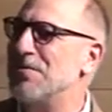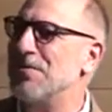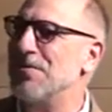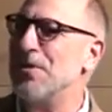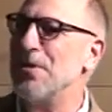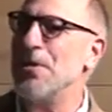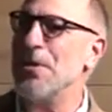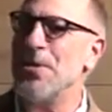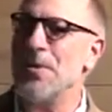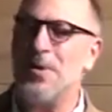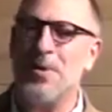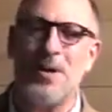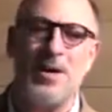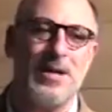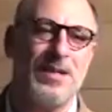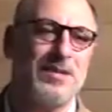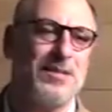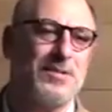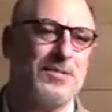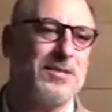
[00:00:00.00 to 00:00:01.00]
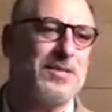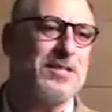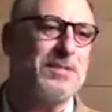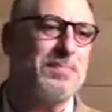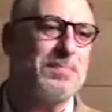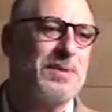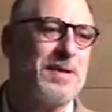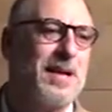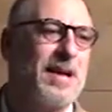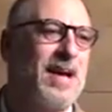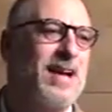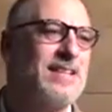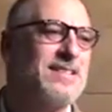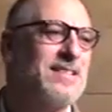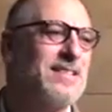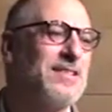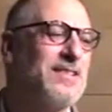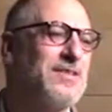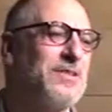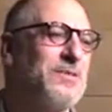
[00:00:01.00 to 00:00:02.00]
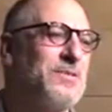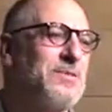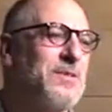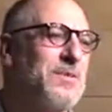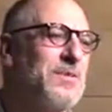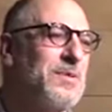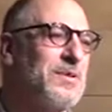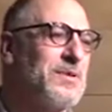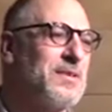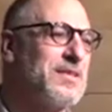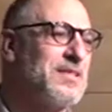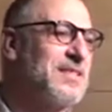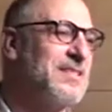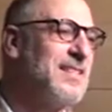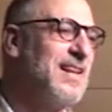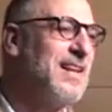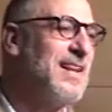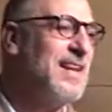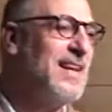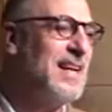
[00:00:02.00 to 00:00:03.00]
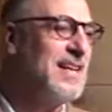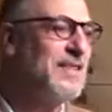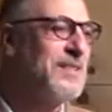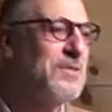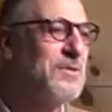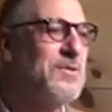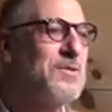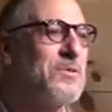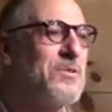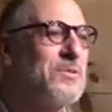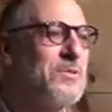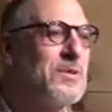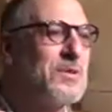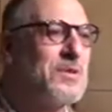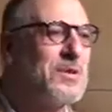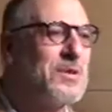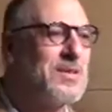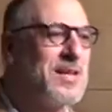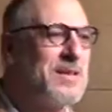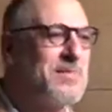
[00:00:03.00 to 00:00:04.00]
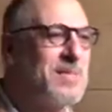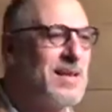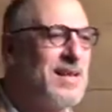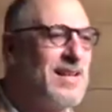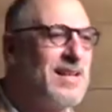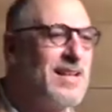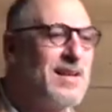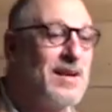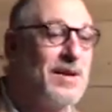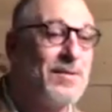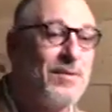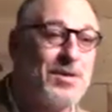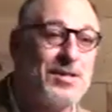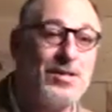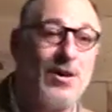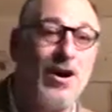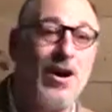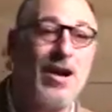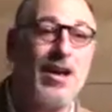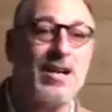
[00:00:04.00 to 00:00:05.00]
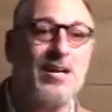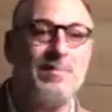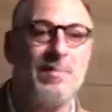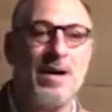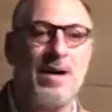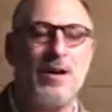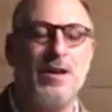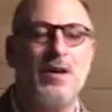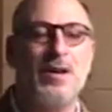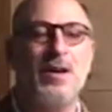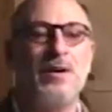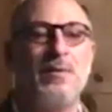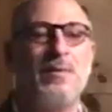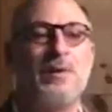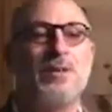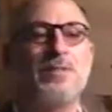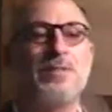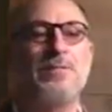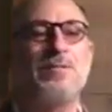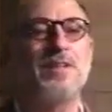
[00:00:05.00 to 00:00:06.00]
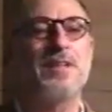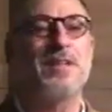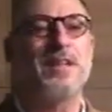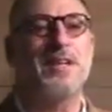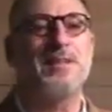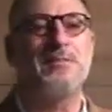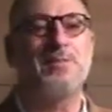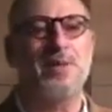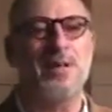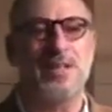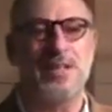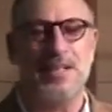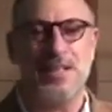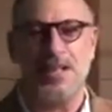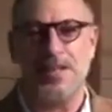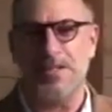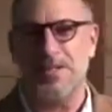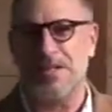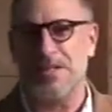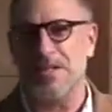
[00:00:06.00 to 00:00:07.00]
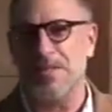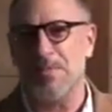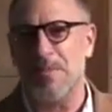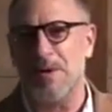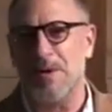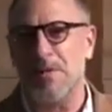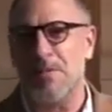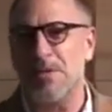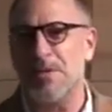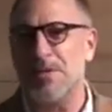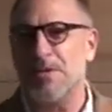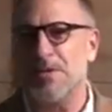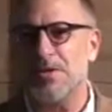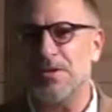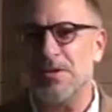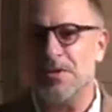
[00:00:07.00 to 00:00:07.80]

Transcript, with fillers: flow through this place and through the, the city and through the world. Amen. We're talking about we should forgive one another this morning. Will you turn